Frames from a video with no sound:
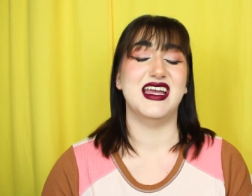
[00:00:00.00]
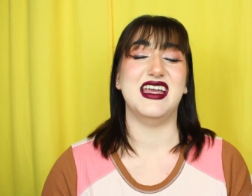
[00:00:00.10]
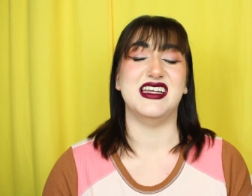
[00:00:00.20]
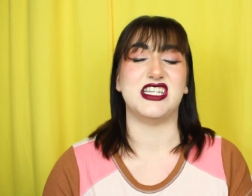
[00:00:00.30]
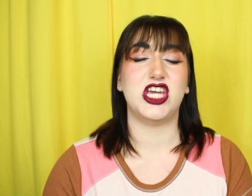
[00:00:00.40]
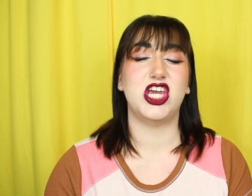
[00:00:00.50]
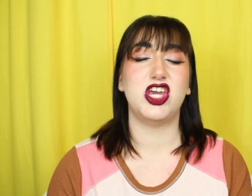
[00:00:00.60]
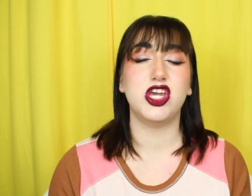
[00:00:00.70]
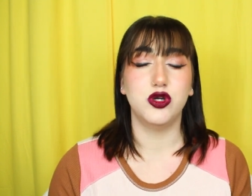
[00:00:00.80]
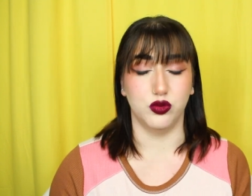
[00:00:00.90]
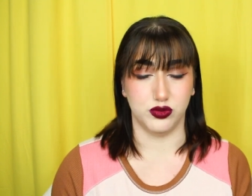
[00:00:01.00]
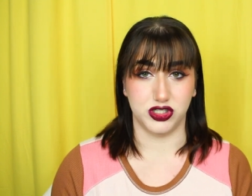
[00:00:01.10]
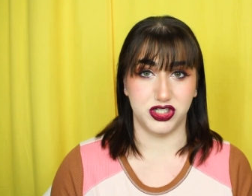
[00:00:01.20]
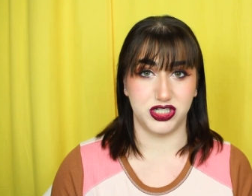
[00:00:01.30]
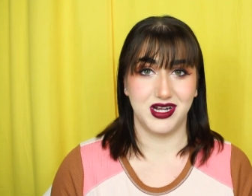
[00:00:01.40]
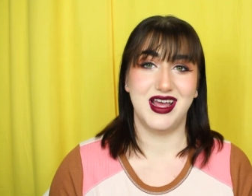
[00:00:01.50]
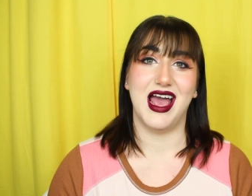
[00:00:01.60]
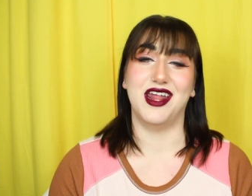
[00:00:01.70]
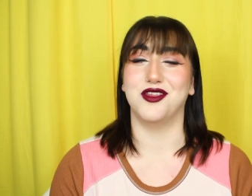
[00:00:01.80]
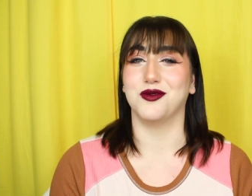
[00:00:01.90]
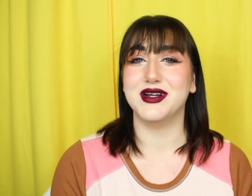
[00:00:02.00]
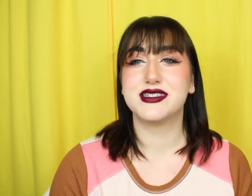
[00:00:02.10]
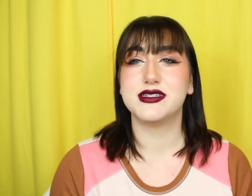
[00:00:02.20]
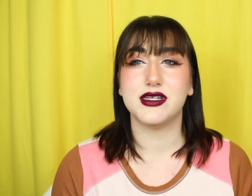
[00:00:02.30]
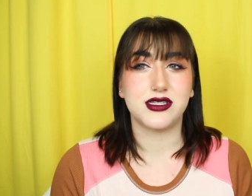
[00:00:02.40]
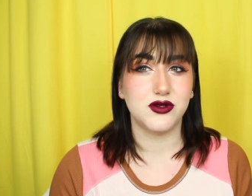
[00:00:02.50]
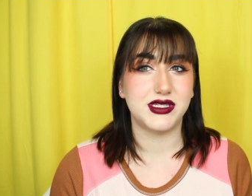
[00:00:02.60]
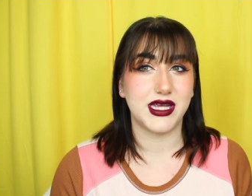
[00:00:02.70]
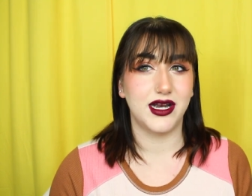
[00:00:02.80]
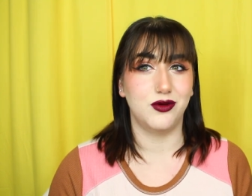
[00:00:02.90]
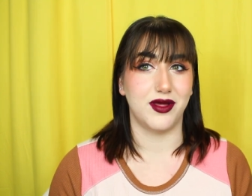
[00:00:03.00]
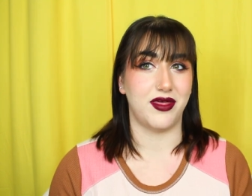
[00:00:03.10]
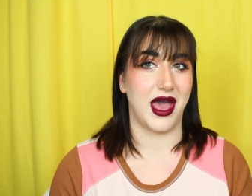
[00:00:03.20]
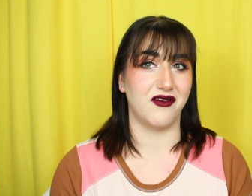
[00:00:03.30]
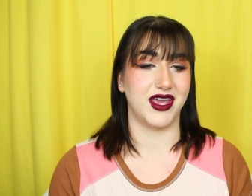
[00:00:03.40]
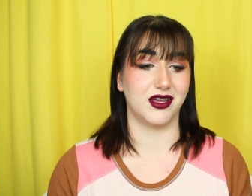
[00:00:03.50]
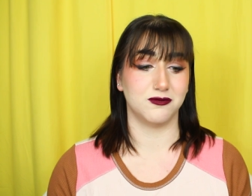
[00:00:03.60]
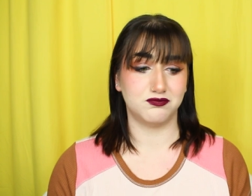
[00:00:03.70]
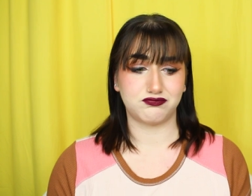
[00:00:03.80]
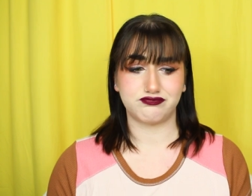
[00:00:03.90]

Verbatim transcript: is huge and the risks associated with having